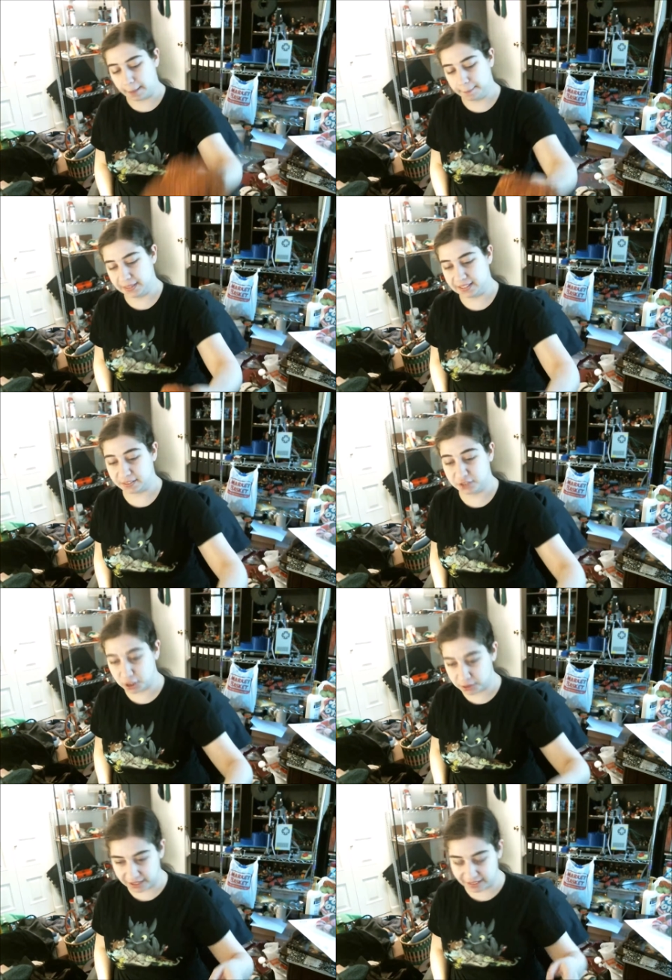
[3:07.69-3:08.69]
because I've
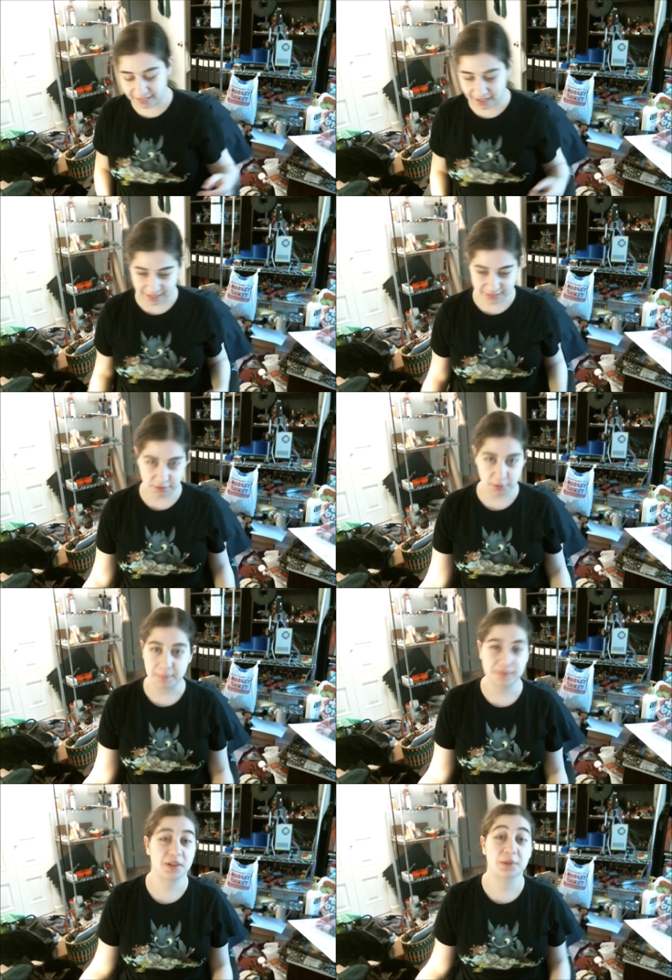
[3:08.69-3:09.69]
shown it in the last few
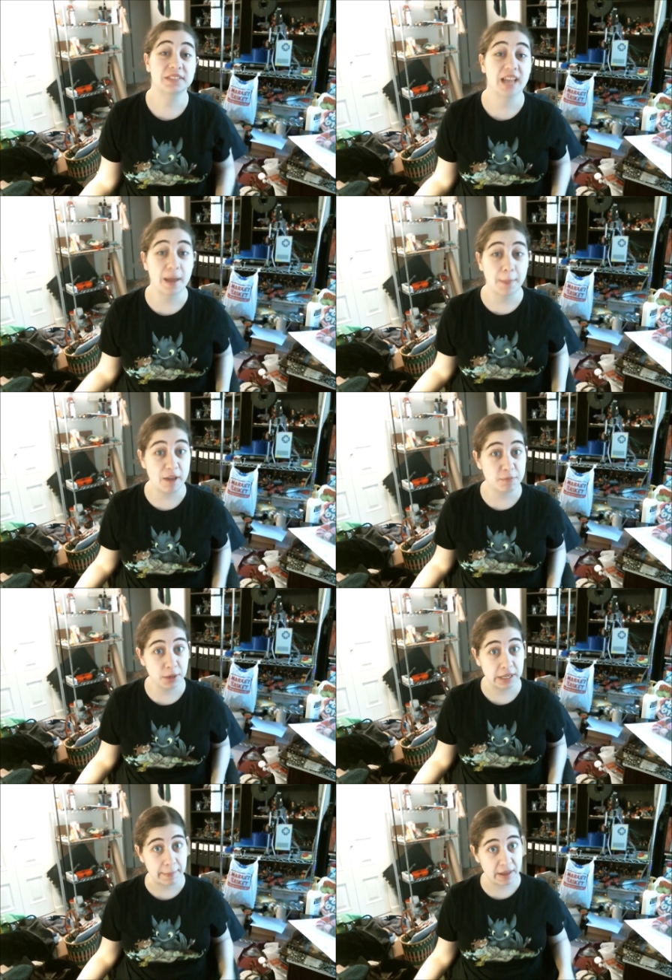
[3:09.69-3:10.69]
episodes. I've
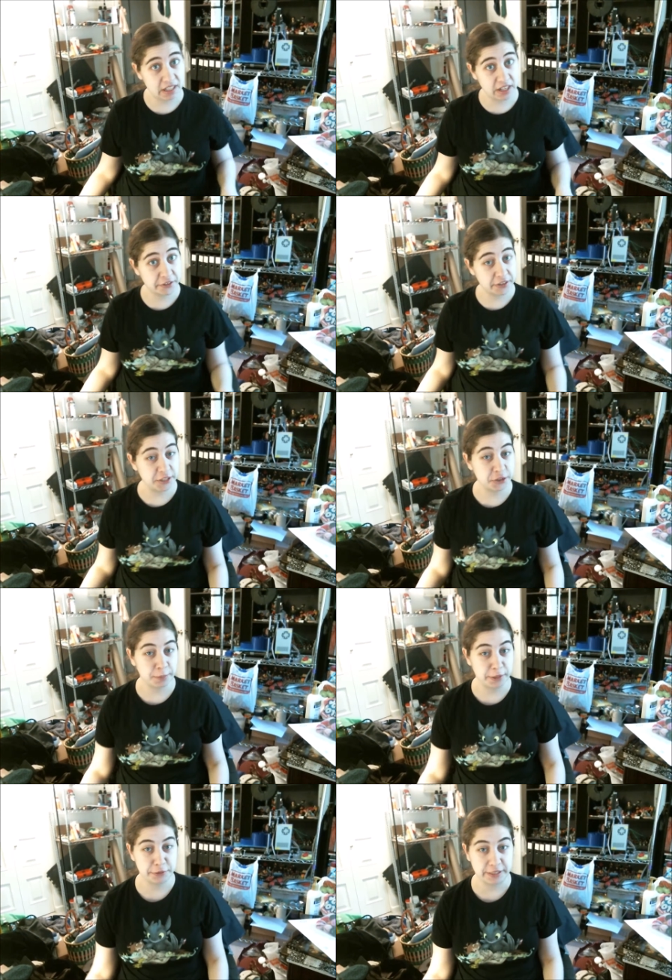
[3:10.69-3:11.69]
put about another inch on
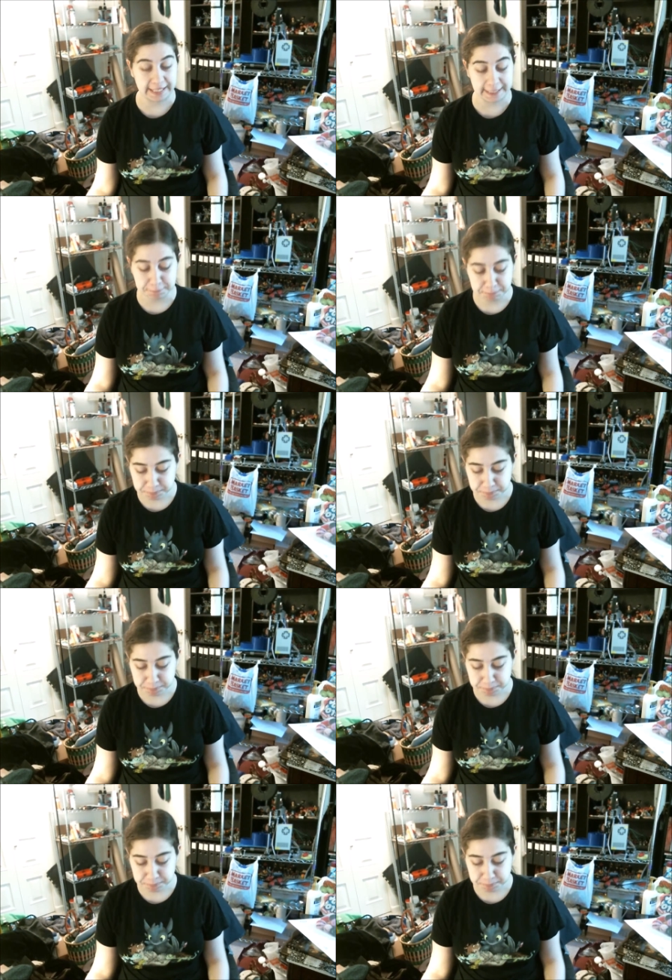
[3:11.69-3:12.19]
my trillion.